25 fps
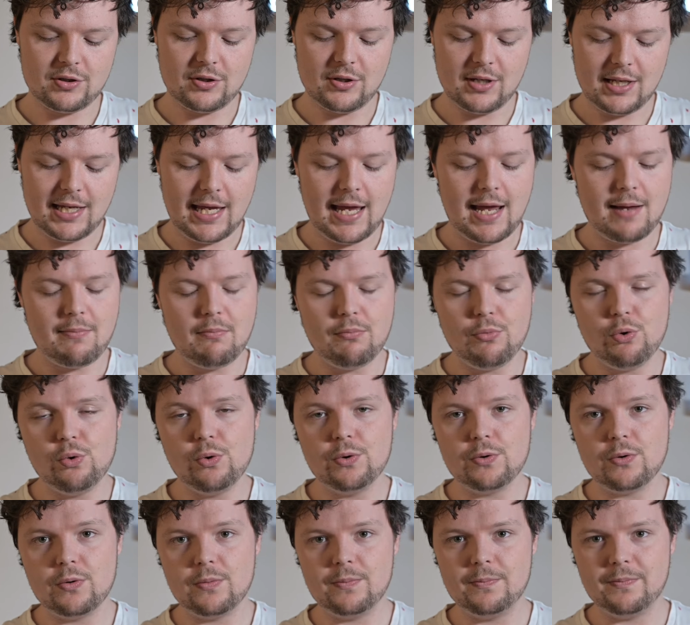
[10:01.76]
to get
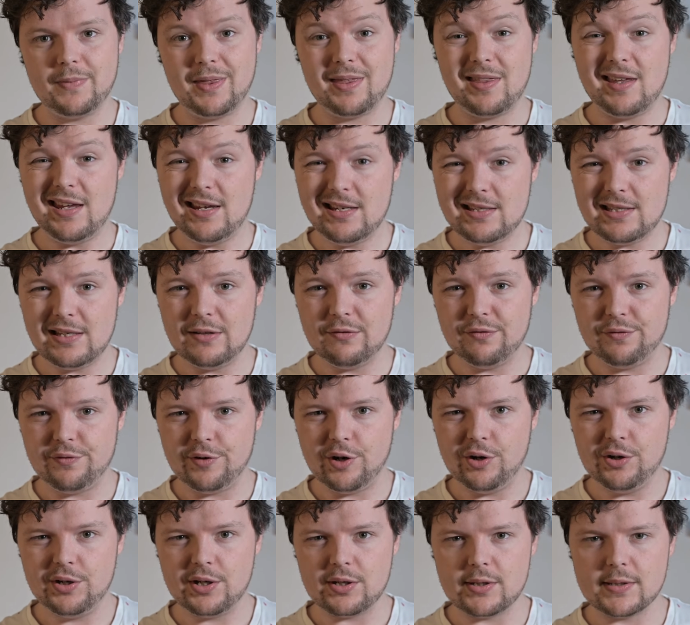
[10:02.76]
more things in
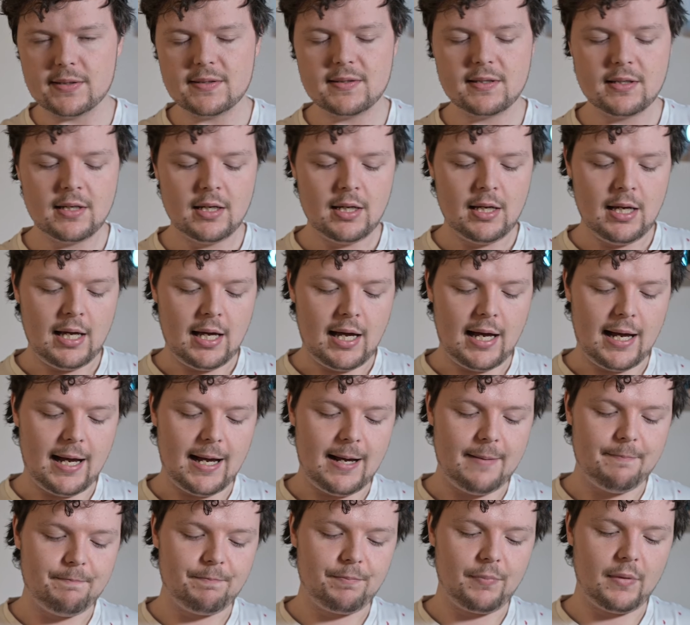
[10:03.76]
focus.
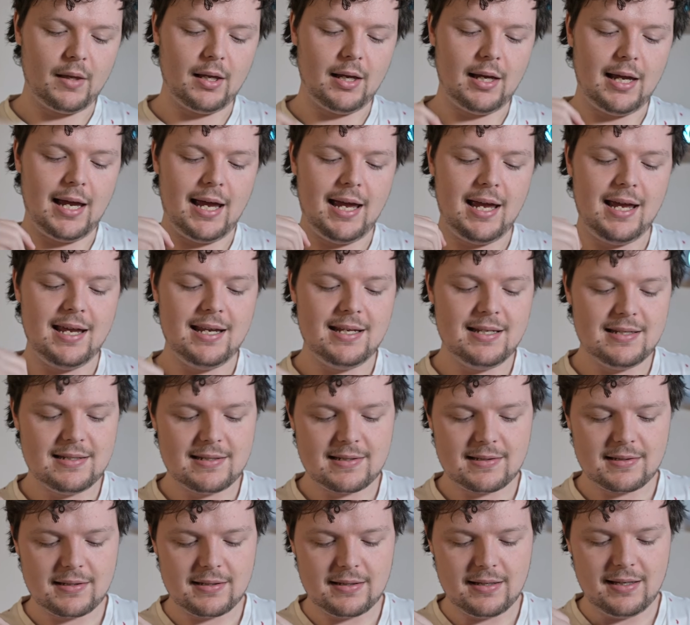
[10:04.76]
And
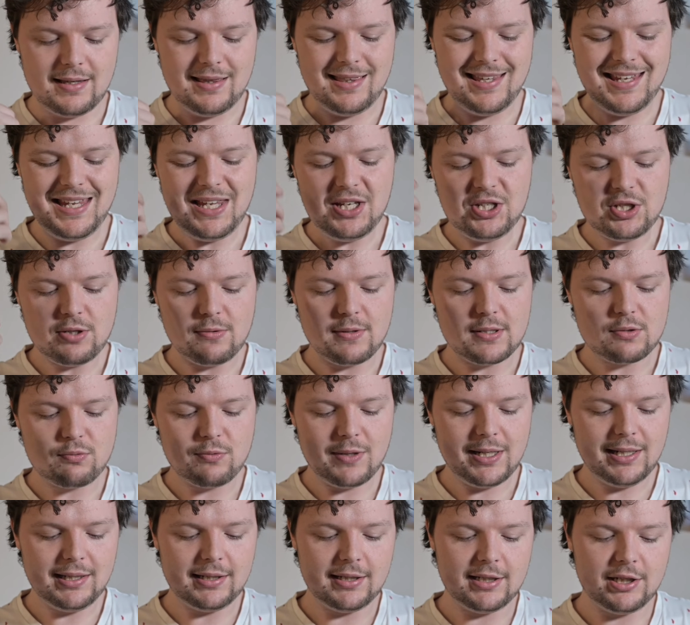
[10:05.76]
the issue is
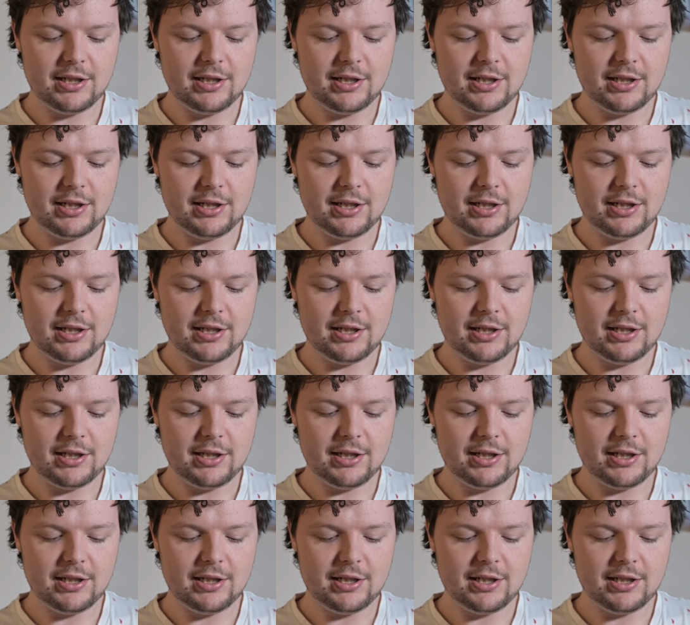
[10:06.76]
really,